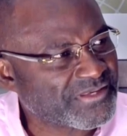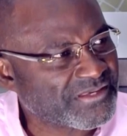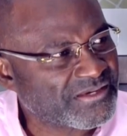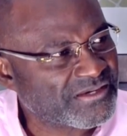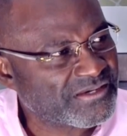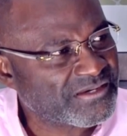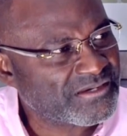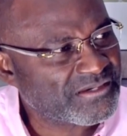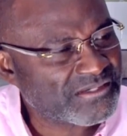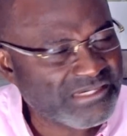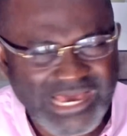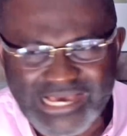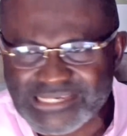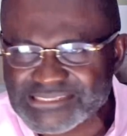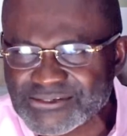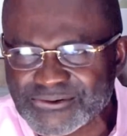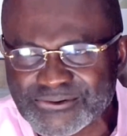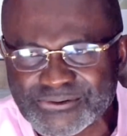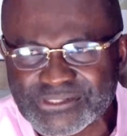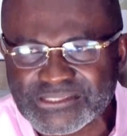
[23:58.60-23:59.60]
MP.
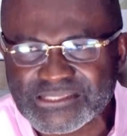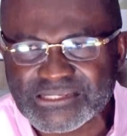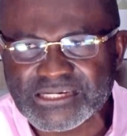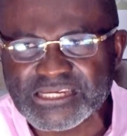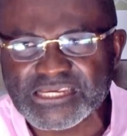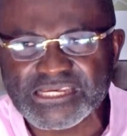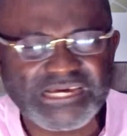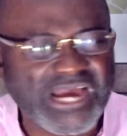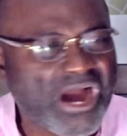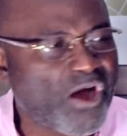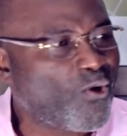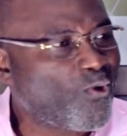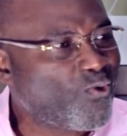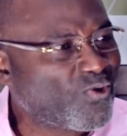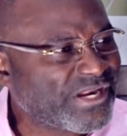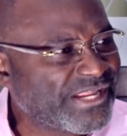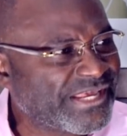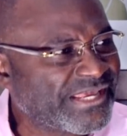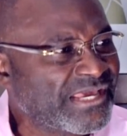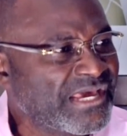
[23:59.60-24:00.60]
That's the only thing. He can
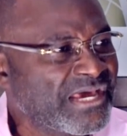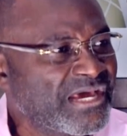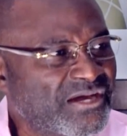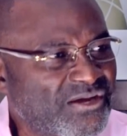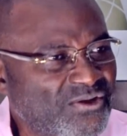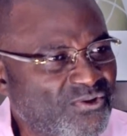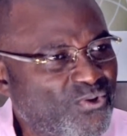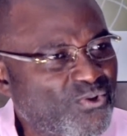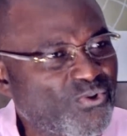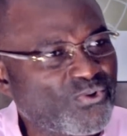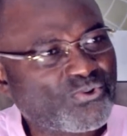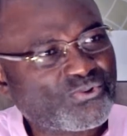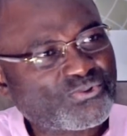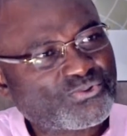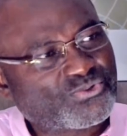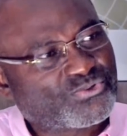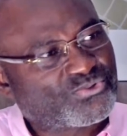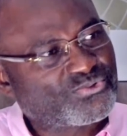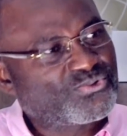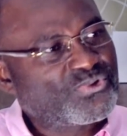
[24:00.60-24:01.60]
only
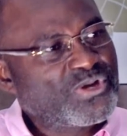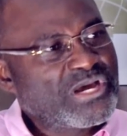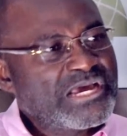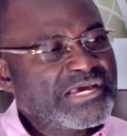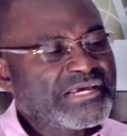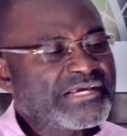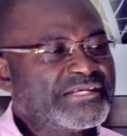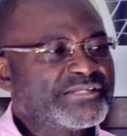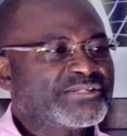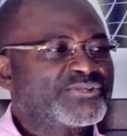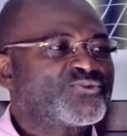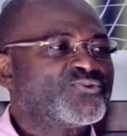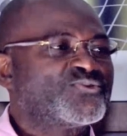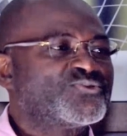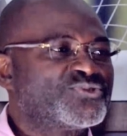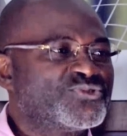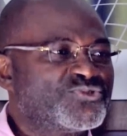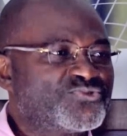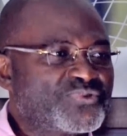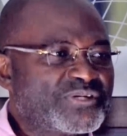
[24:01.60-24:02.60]
go to his
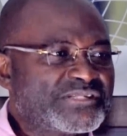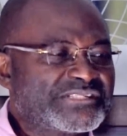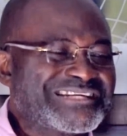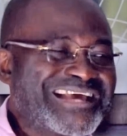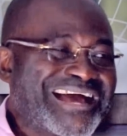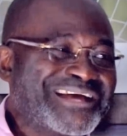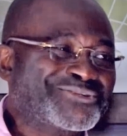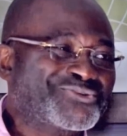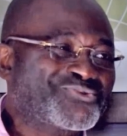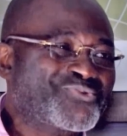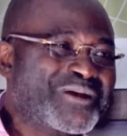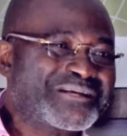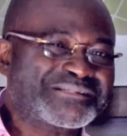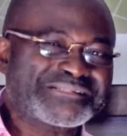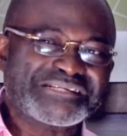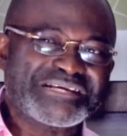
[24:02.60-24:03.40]
constituency as